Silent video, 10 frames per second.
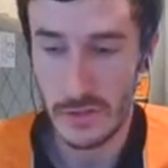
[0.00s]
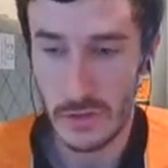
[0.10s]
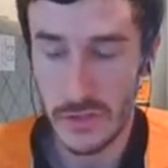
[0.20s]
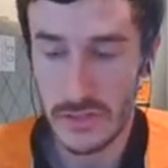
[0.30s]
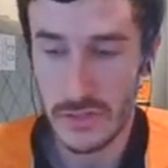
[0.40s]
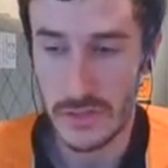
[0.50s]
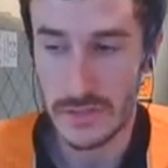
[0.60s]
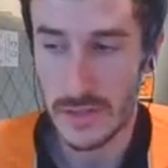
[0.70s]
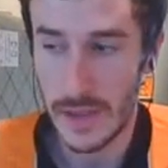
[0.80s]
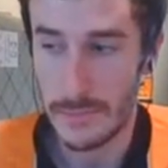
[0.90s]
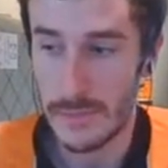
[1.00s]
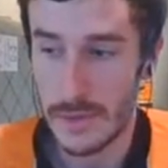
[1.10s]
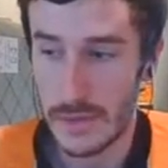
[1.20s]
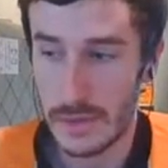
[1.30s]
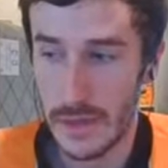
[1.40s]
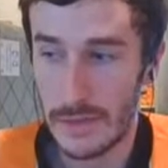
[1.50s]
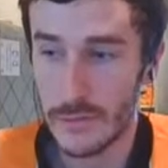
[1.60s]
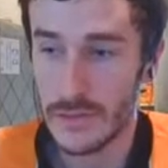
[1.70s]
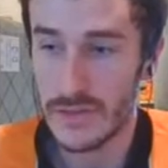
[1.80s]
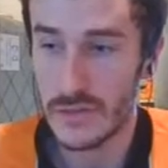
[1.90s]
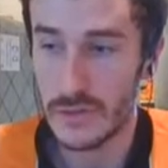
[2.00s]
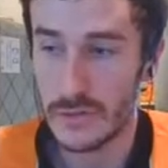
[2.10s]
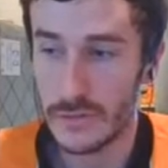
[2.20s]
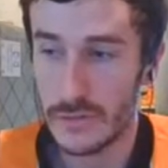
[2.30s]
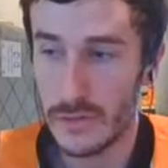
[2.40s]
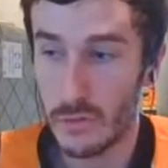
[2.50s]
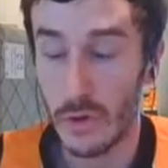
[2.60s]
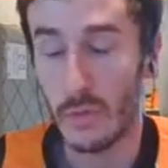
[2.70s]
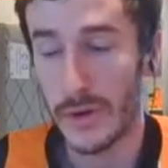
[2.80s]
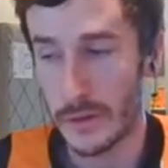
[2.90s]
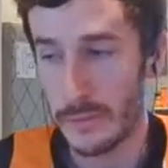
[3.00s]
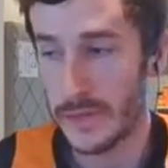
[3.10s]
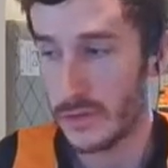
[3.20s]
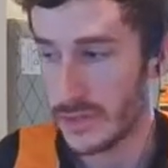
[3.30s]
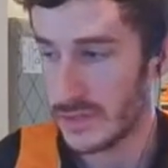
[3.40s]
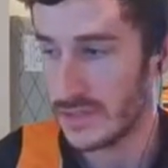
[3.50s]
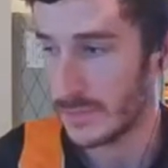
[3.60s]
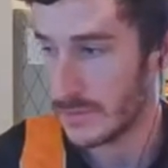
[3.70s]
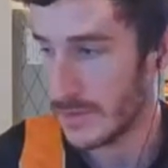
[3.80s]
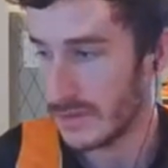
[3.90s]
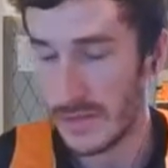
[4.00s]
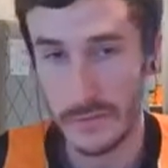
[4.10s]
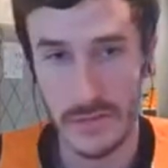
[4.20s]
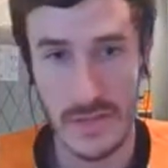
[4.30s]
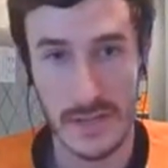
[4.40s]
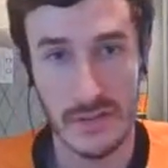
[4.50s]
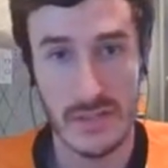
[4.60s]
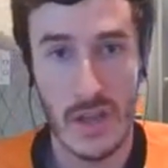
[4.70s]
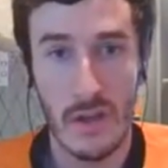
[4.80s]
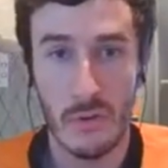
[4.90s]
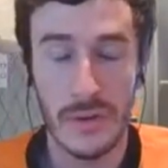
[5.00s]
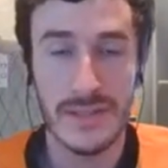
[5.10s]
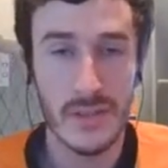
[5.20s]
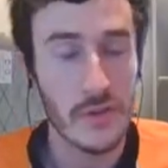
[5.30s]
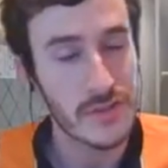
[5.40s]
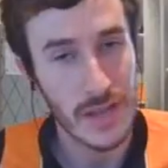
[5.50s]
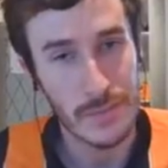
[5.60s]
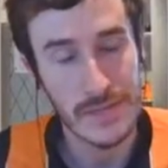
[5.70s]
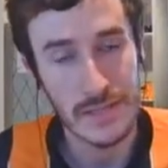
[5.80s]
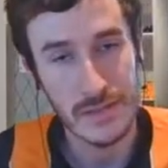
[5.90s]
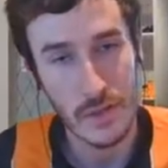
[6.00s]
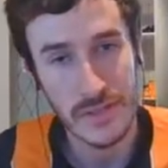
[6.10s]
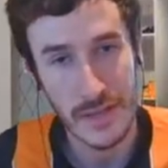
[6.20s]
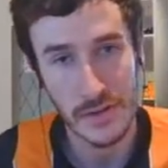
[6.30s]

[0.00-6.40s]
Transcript: just on this game, everyone sort of well, one of the big criticisms I see of Rosenior is, well, he's so stubborn, he's so set